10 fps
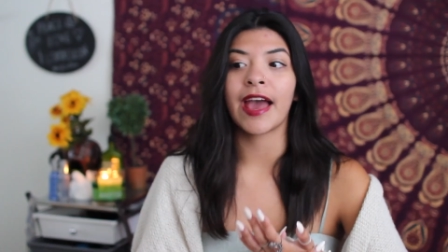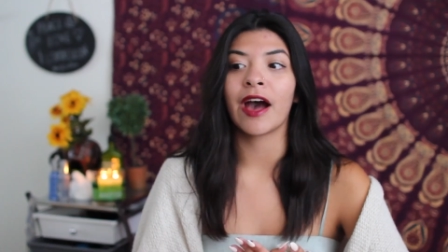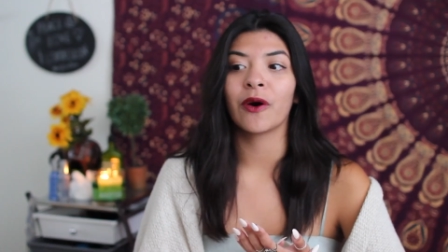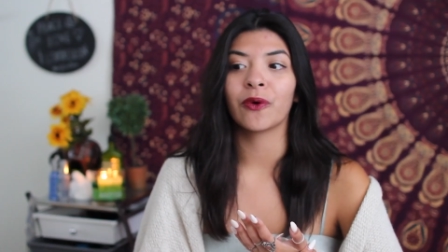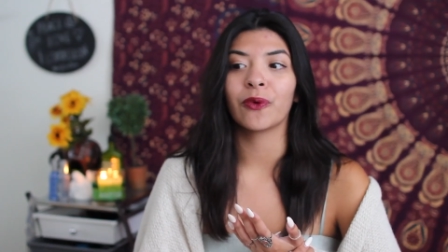
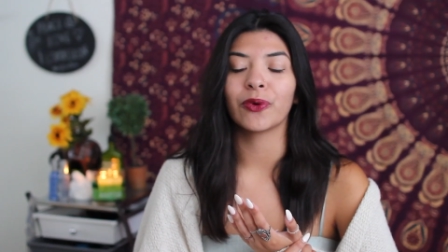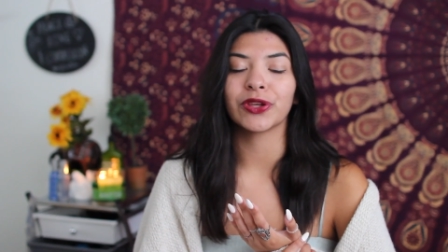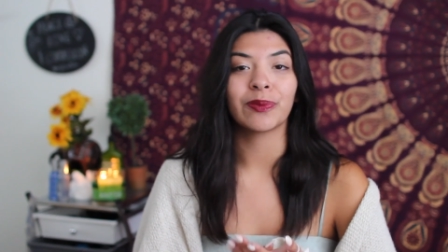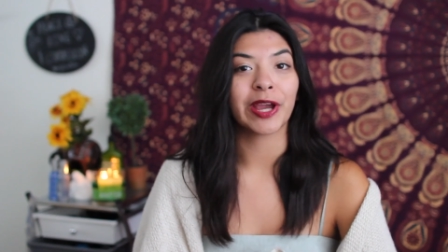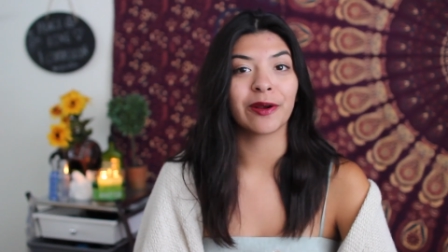Now
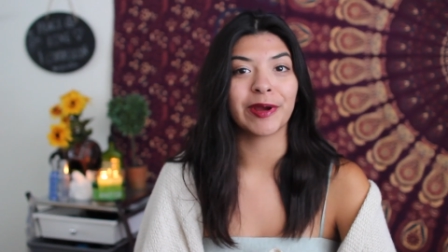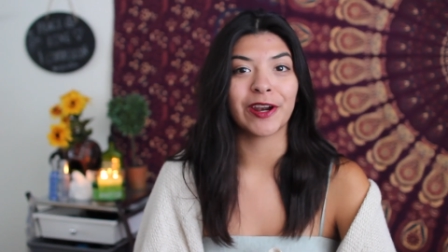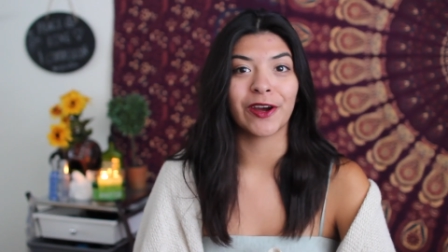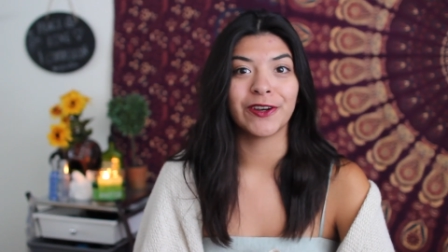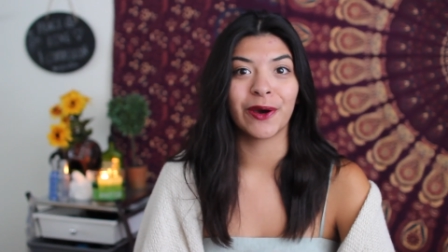you may or may
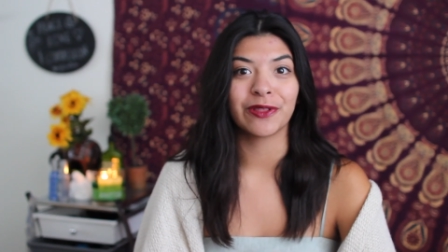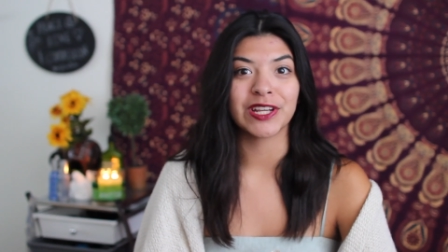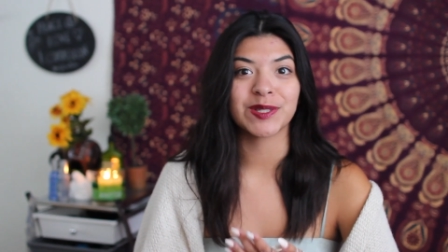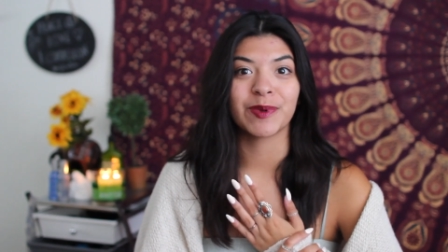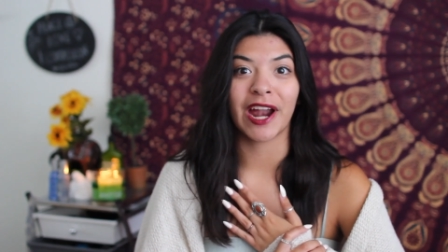not know
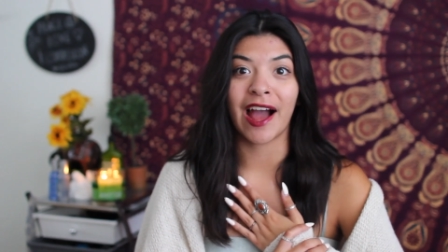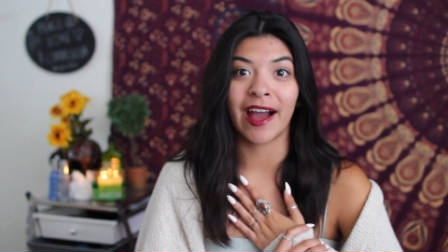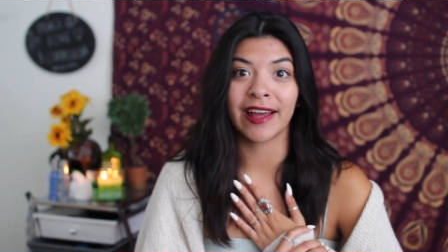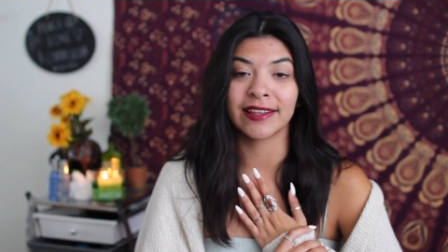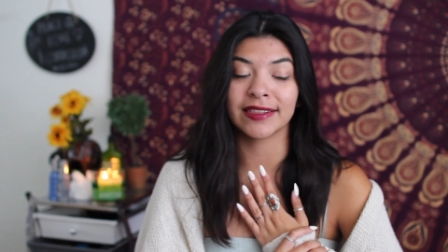this but
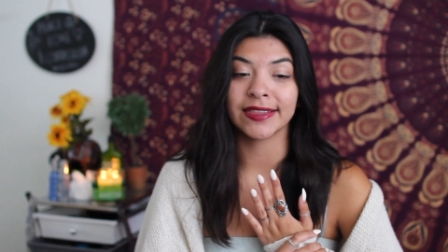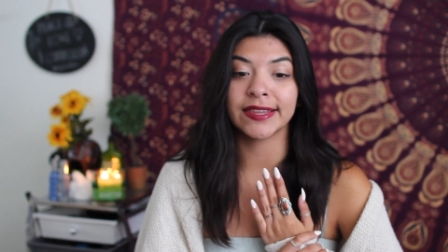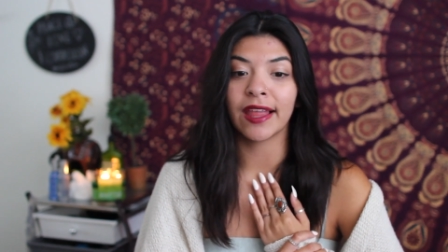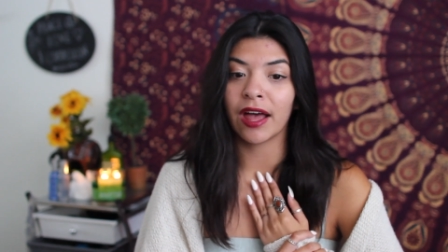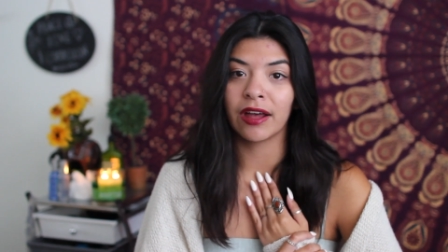I
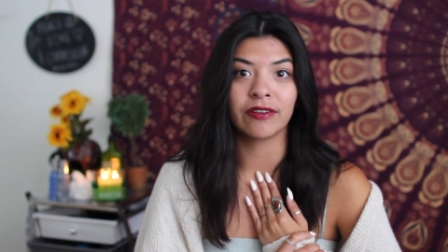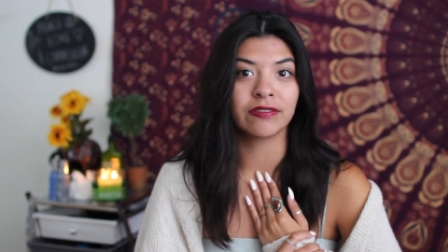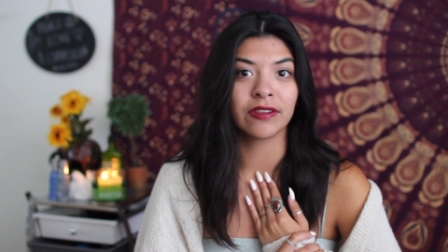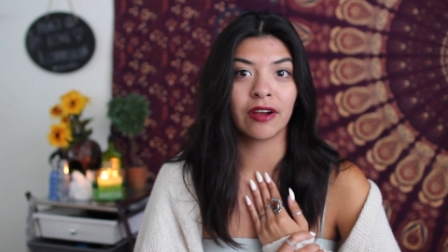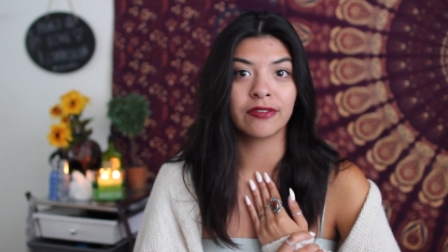
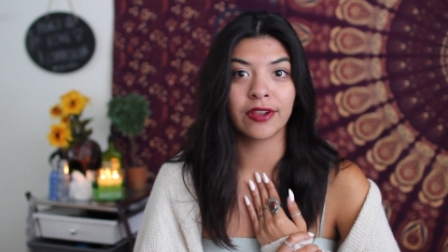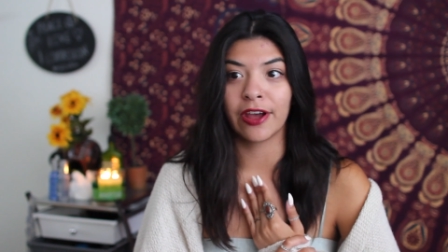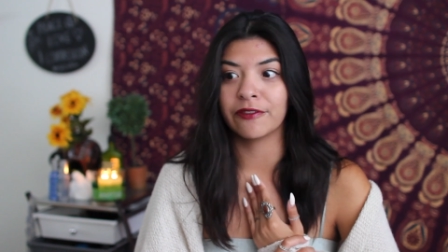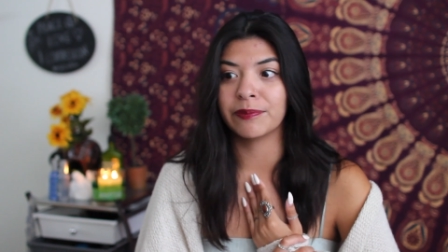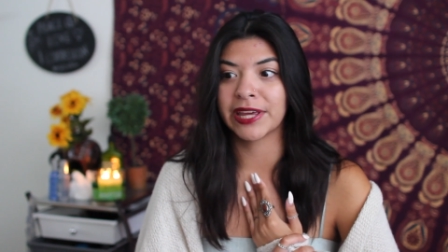love love
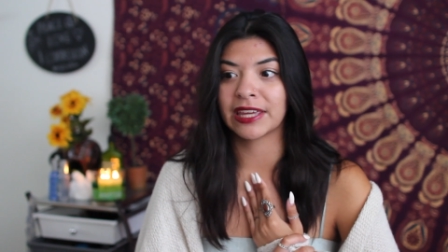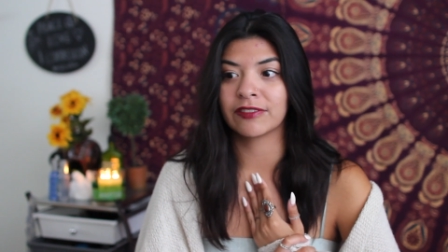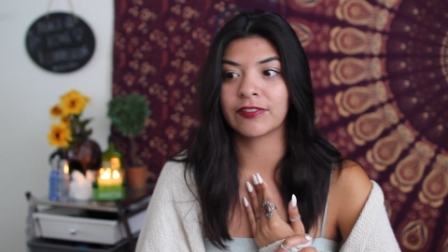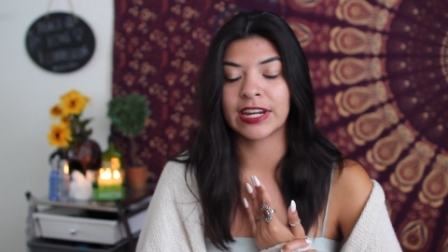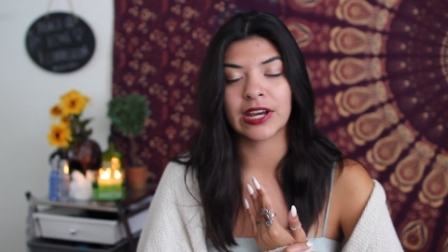love
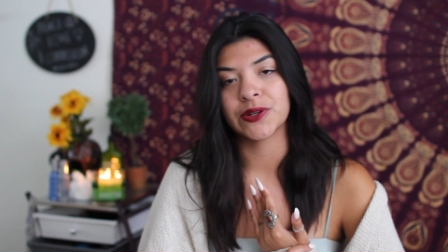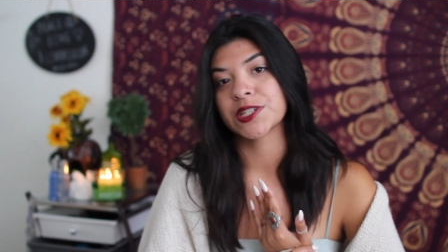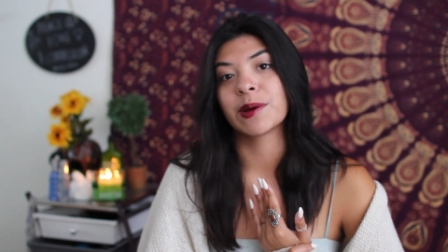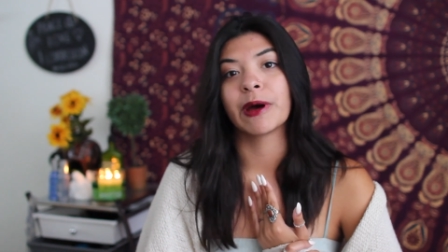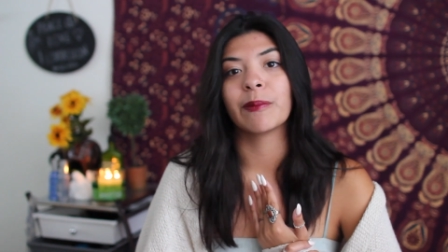making
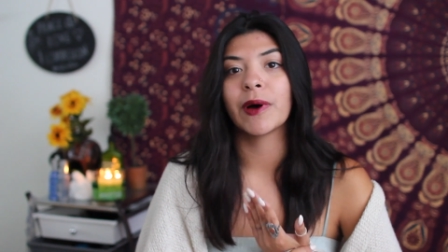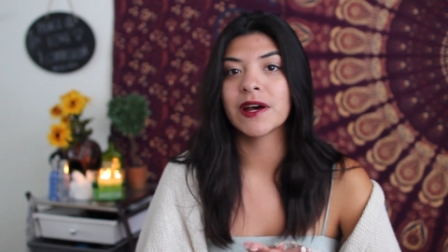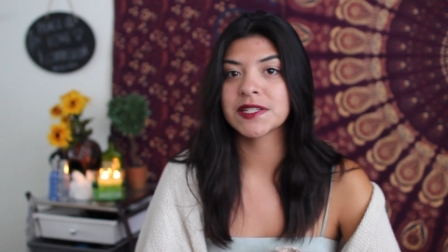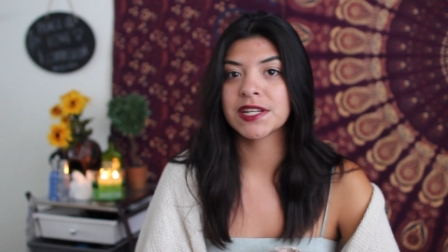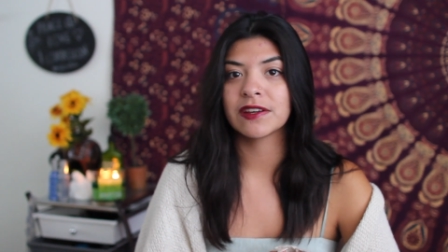videos about
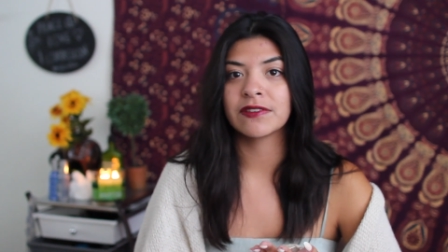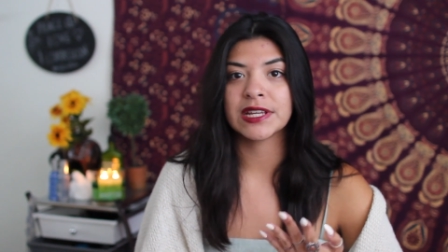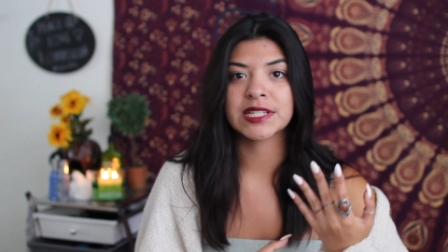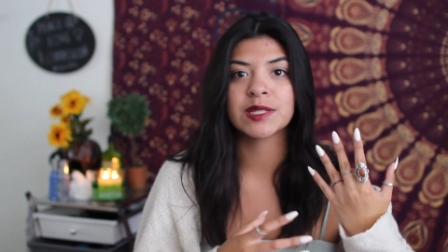positivity,